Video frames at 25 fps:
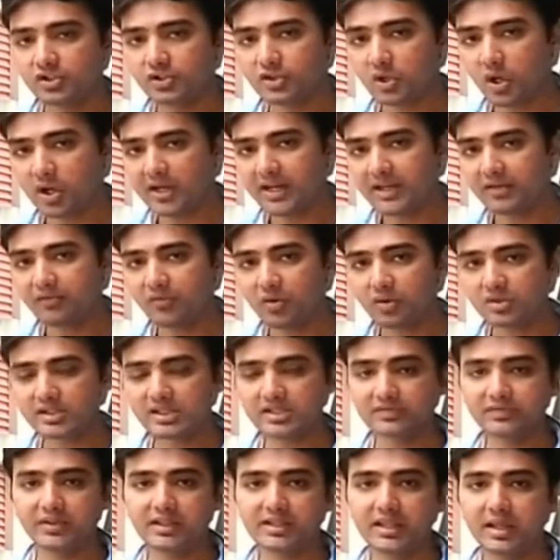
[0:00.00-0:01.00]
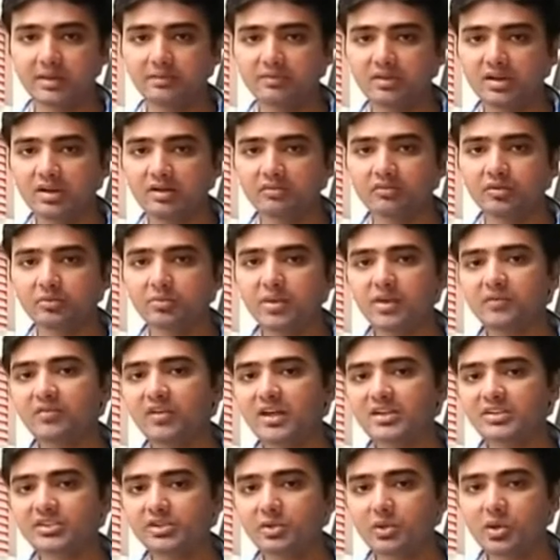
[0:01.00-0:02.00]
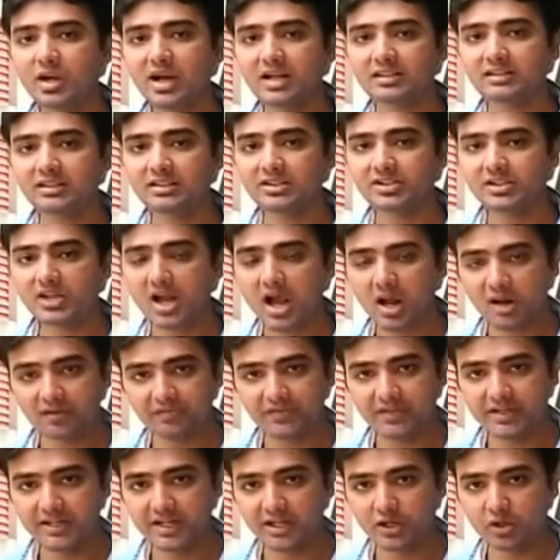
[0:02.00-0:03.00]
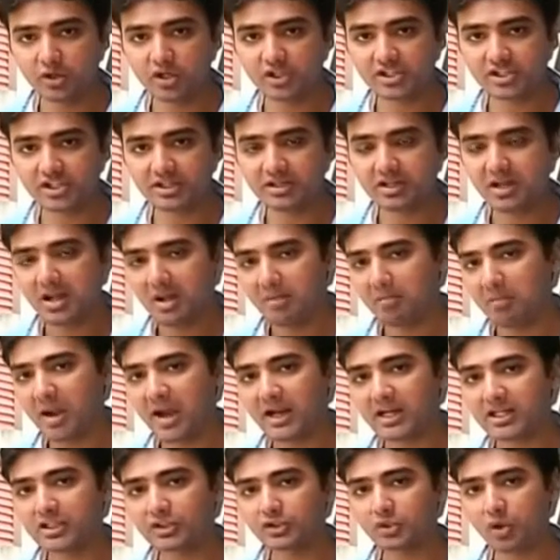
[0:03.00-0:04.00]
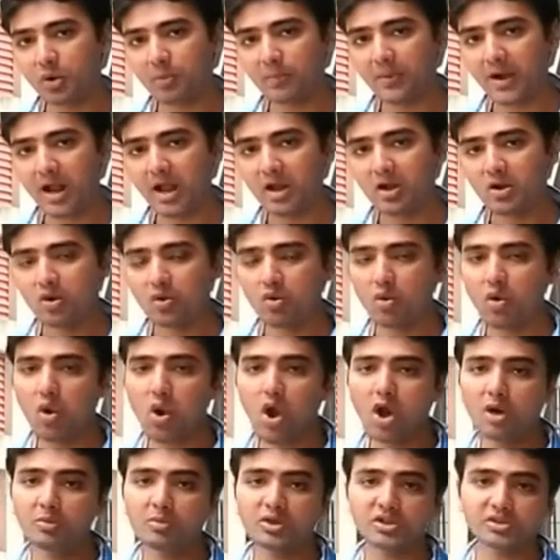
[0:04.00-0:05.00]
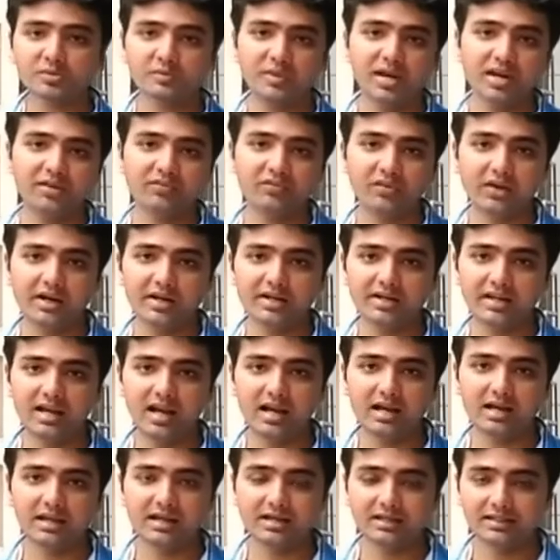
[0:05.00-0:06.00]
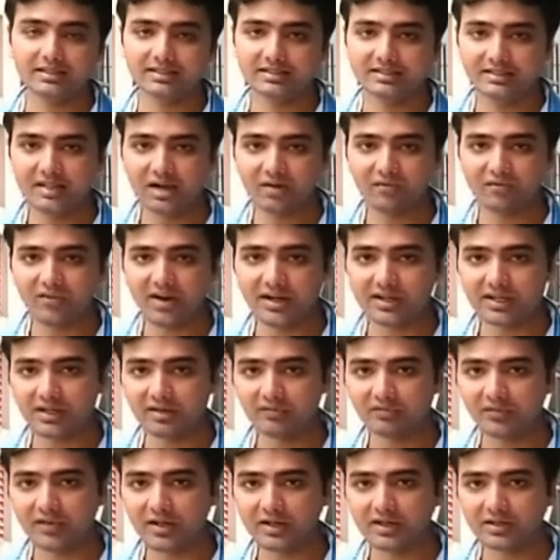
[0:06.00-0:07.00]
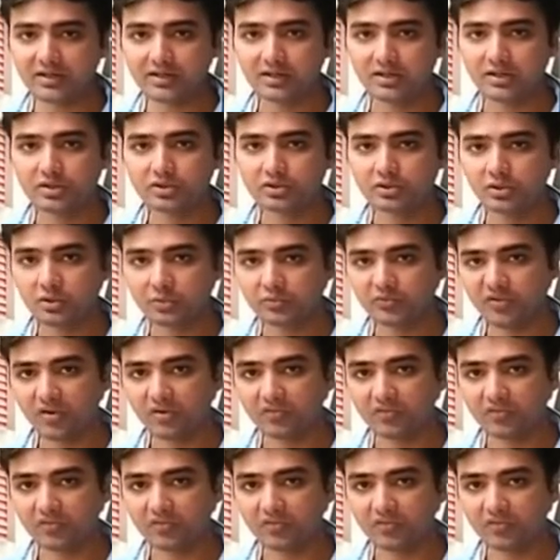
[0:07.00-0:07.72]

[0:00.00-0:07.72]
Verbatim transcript: Joining forces with him would be once Newcastle star of Indian origin, Michael Chopra, who almost played for India and is still fighting fit to